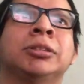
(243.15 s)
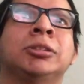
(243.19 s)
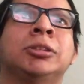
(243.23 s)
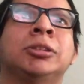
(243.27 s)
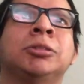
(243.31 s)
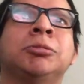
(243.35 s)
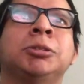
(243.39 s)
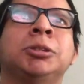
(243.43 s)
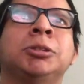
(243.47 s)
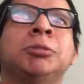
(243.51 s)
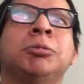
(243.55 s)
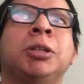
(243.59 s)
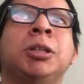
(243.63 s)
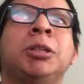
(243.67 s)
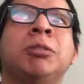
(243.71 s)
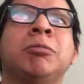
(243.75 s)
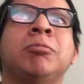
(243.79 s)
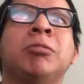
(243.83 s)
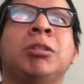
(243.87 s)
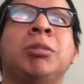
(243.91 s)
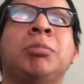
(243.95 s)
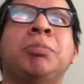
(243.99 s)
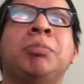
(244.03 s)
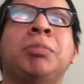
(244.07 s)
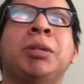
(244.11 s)
Do what you want
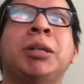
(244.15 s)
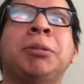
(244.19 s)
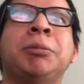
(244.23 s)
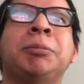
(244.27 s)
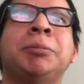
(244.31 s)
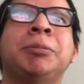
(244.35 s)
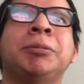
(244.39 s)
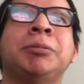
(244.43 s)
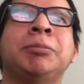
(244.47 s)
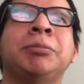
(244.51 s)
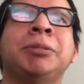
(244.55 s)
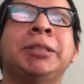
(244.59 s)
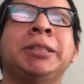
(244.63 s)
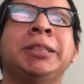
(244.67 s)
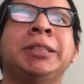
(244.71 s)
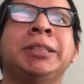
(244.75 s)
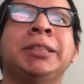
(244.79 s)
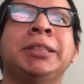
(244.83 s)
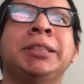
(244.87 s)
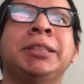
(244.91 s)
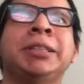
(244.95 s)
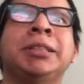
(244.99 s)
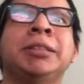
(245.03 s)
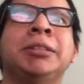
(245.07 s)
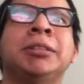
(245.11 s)
with my body for
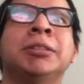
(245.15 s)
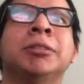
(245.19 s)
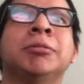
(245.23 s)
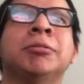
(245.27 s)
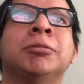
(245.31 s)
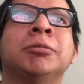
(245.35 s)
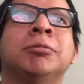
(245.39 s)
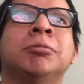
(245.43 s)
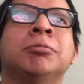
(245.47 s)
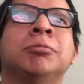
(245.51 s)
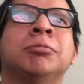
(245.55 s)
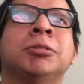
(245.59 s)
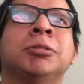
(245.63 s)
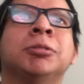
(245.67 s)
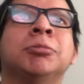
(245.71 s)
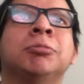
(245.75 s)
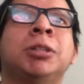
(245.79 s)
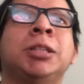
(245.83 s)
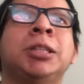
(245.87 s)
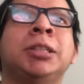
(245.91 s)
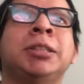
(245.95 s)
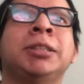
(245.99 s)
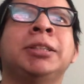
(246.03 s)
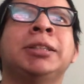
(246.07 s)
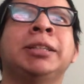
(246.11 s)
me. Do you
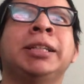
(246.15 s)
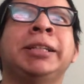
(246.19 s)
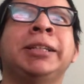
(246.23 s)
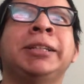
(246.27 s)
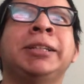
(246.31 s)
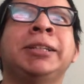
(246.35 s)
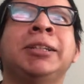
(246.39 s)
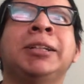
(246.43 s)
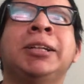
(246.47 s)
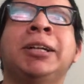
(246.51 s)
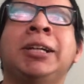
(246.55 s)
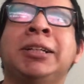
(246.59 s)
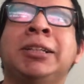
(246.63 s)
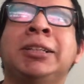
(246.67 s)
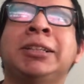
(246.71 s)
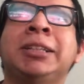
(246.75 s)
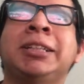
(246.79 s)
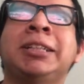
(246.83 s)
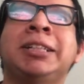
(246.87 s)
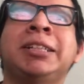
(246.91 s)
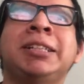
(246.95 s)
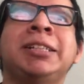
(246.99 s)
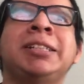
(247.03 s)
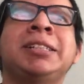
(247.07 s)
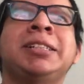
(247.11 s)
want Lady
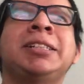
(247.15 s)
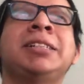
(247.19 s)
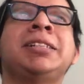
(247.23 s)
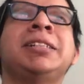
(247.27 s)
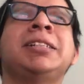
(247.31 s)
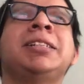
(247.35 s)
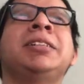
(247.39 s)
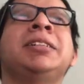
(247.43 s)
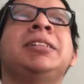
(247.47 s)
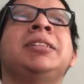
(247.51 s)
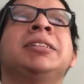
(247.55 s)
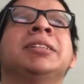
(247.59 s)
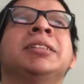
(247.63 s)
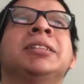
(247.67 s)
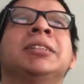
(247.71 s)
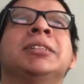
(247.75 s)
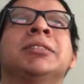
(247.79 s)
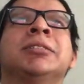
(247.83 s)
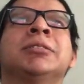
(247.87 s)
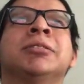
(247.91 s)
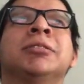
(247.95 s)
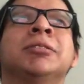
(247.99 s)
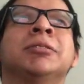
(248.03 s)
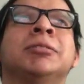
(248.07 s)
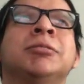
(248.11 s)
Gaga?
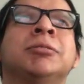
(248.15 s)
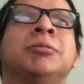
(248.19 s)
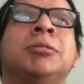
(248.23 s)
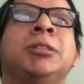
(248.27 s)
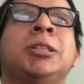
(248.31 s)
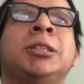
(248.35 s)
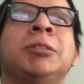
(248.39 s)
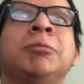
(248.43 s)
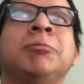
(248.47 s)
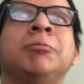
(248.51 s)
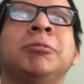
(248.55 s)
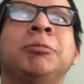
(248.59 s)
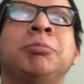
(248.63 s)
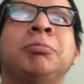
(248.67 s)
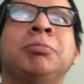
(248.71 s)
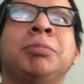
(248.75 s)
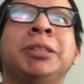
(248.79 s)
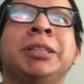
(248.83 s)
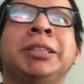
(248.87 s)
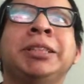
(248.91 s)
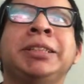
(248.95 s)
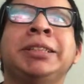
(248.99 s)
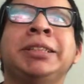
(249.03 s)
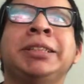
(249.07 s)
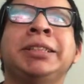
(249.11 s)
Do you want with
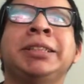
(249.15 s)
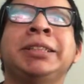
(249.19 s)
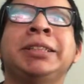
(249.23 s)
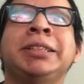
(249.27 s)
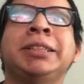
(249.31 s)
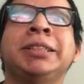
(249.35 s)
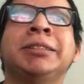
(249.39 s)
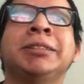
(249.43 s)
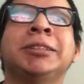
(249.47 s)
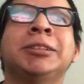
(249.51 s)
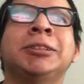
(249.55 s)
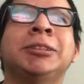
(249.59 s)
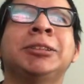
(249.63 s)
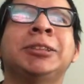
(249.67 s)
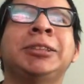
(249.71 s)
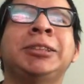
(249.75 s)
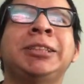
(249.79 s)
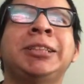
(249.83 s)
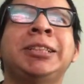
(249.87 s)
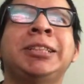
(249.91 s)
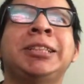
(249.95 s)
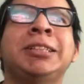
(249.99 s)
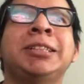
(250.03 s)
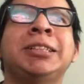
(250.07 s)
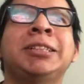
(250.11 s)
me,
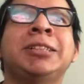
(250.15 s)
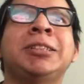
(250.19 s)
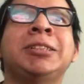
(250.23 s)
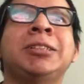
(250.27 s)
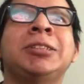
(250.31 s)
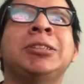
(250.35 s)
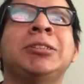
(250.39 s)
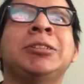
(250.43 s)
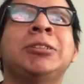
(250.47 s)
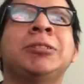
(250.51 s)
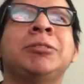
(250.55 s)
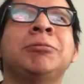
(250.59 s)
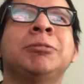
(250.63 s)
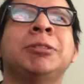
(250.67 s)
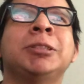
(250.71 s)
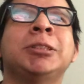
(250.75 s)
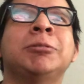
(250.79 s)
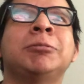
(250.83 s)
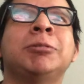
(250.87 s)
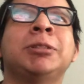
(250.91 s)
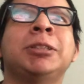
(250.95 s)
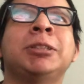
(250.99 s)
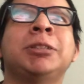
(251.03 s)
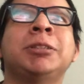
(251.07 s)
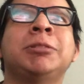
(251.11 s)
Christina? What you
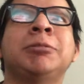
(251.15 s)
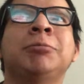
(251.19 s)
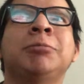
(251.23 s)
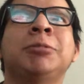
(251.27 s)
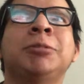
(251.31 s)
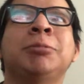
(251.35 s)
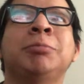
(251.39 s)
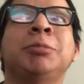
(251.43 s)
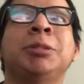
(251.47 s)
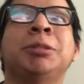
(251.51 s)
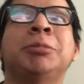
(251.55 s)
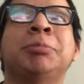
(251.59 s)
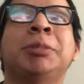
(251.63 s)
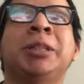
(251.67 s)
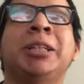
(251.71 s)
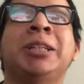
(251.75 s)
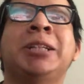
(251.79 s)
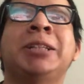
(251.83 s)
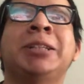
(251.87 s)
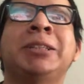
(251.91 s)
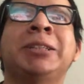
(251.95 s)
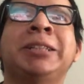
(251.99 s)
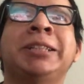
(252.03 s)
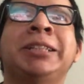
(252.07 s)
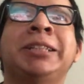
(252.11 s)
want with my
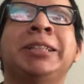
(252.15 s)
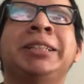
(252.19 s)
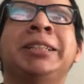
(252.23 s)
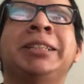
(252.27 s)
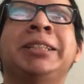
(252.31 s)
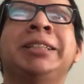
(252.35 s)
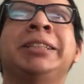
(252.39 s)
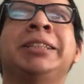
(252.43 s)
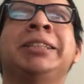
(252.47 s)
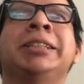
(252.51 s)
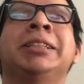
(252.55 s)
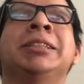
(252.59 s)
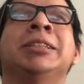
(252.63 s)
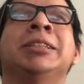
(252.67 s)
body?